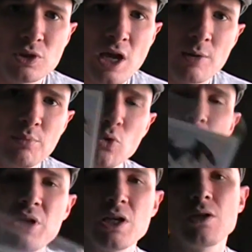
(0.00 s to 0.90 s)
kind of pull
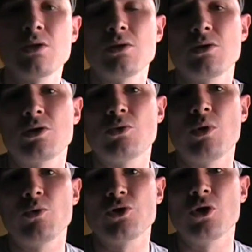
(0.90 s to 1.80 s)
me in to
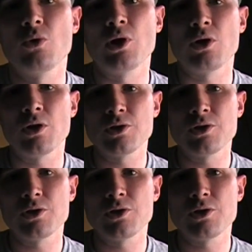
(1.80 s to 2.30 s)
what was going on.